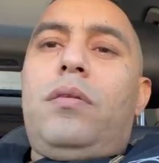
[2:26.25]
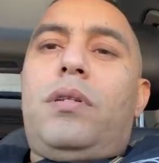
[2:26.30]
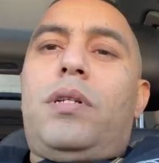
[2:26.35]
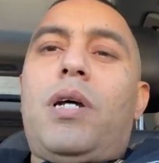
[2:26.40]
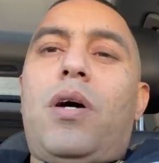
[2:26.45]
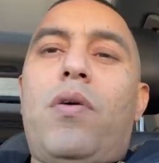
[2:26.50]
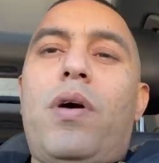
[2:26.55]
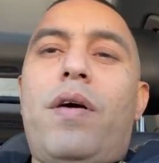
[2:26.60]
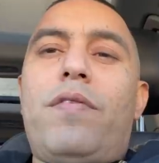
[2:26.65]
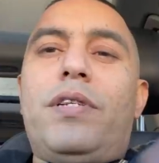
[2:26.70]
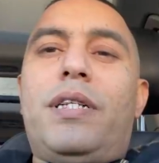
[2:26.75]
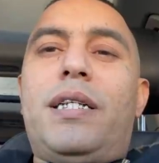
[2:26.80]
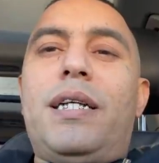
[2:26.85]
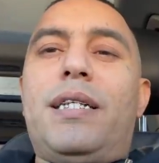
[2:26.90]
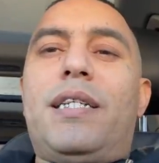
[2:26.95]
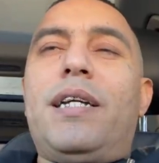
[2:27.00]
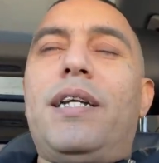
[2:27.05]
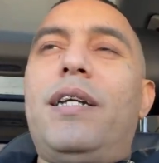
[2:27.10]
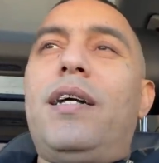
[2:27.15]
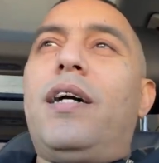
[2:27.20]
So ever
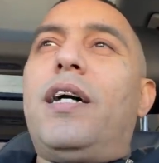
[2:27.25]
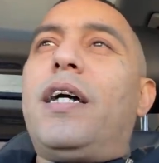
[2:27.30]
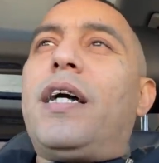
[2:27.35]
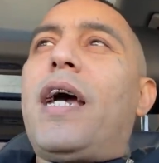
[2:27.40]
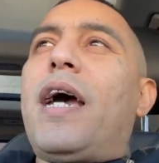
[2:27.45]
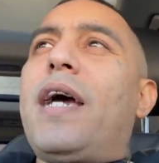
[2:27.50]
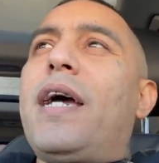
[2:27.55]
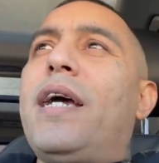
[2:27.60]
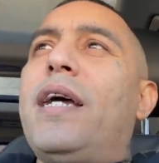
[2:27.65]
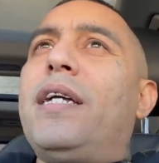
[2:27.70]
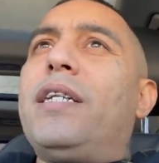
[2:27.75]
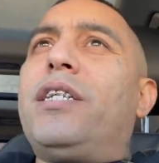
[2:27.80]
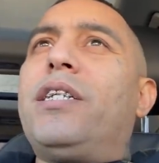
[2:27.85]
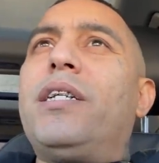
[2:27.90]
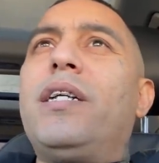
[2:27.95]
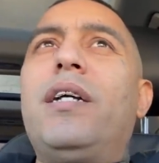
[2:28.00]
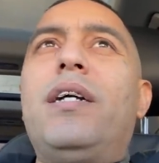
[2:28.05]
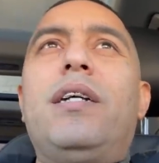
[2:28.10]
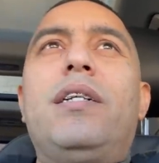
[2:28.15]
since a young age,